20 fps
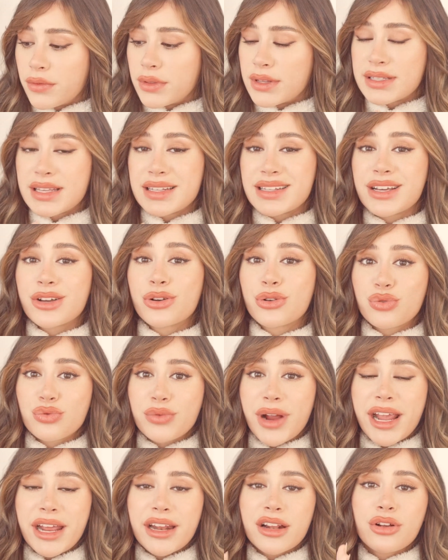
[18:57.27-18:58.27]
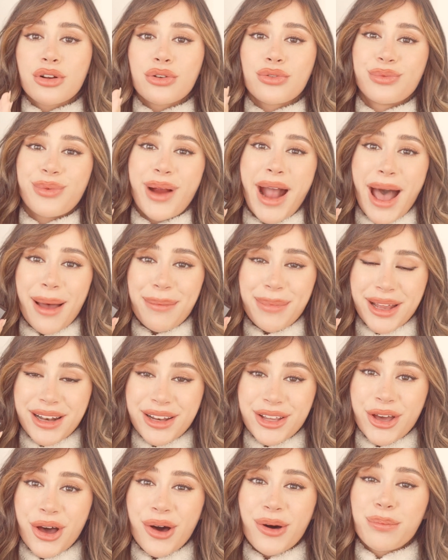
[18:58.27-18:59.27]
This is a great grab
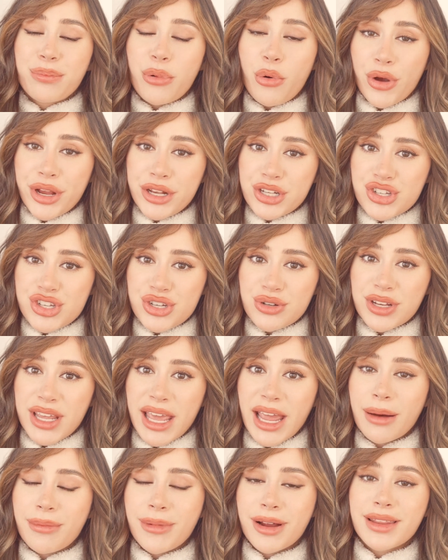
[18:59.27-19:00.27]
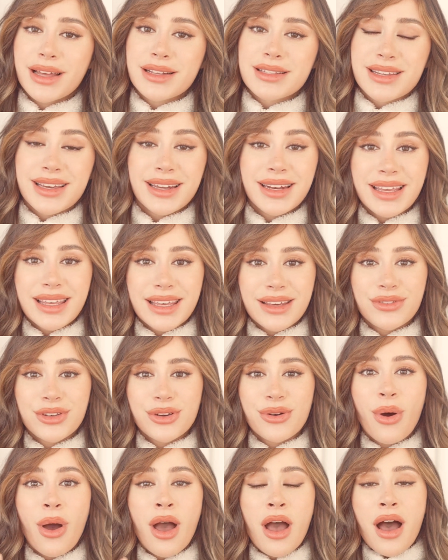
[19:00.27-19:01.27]
and go point and shoot camera that's going to give
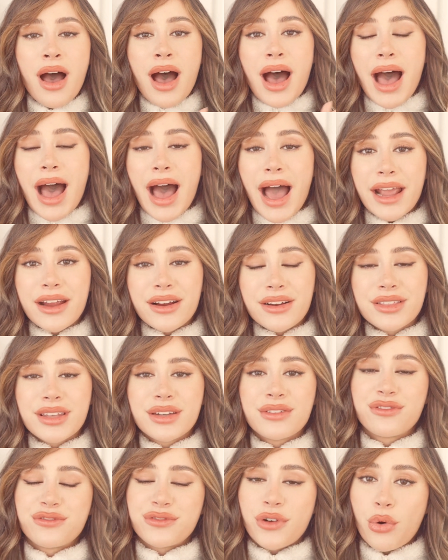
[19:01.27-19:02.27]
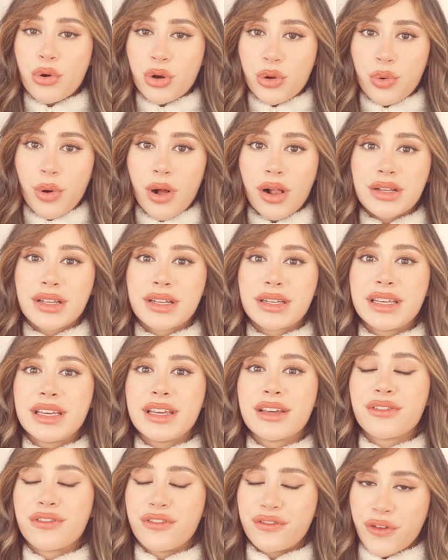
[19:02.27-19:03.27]
you higher than phone
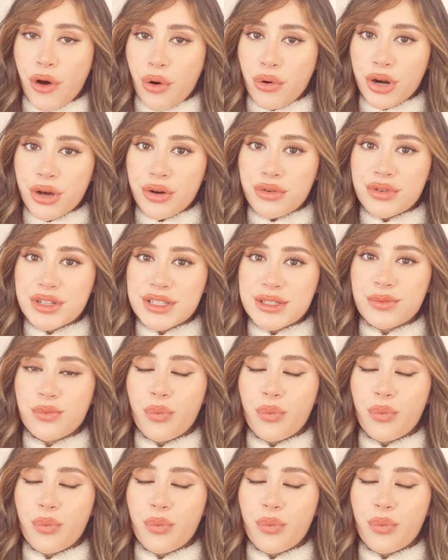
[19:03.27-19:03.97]
quality photos